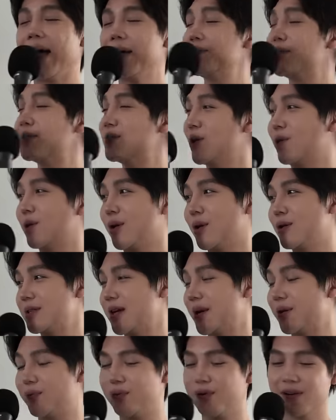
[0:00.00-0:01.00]
I'm so
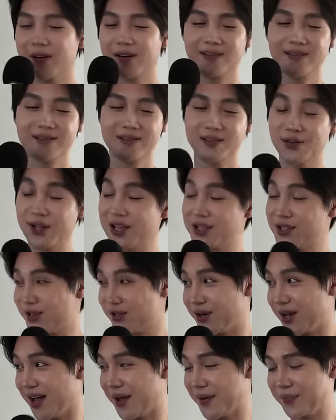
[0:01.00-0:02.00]
close, Edward. So
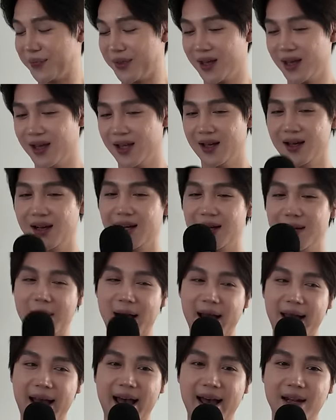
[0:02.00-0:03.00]
yesterday, um,
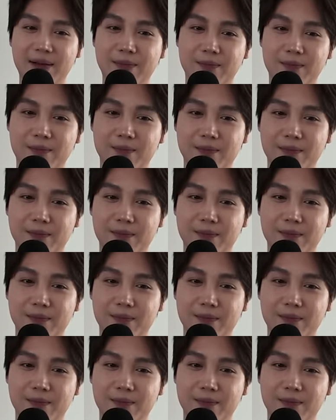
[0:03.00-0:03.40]
I had